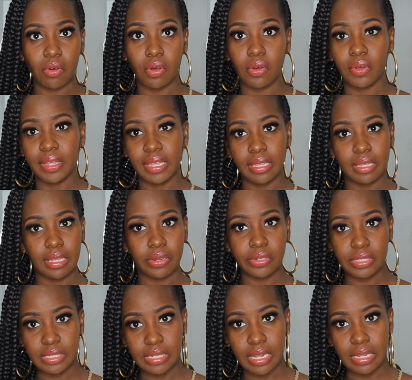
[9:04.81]
all
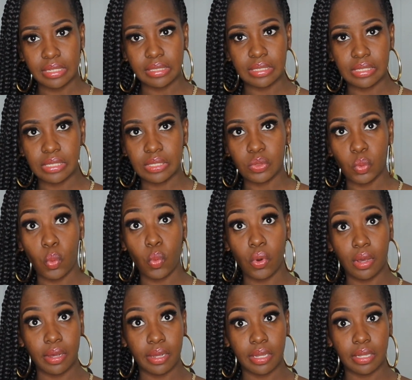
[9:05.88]
hairstylists
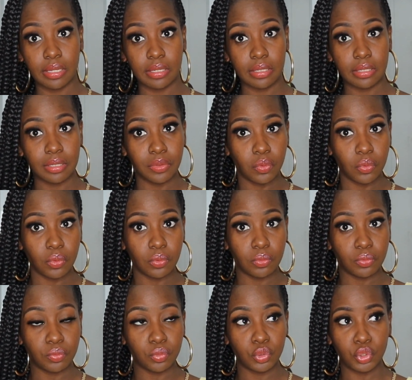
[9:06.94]
want
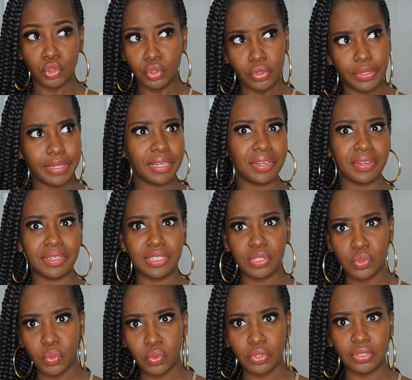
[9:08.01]
to do your hair and
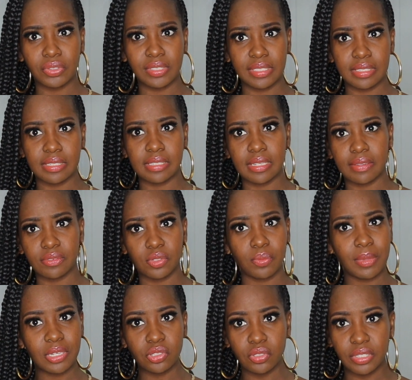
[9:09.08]
it's oily and stuff. So
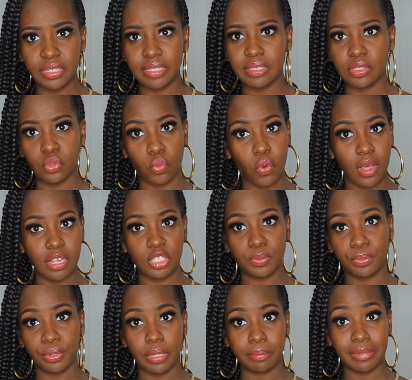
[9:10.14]
make sure your hair is
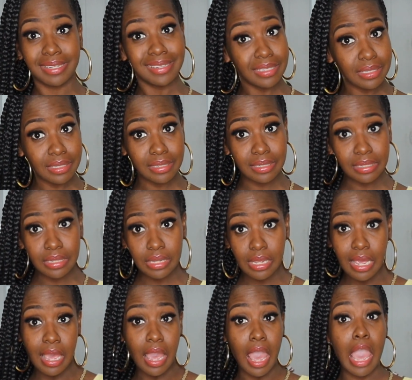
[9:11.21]
washed, prepped, clean,
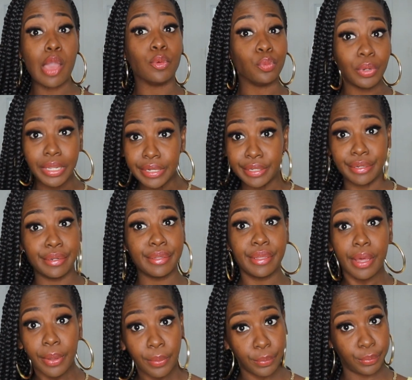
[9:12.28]
and ready to
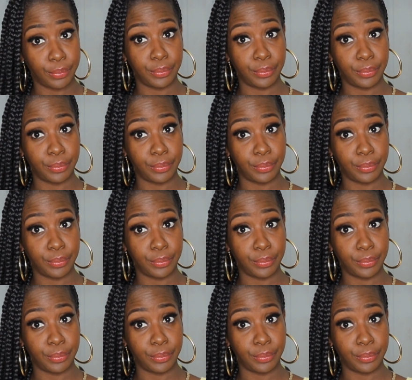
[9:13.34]
go.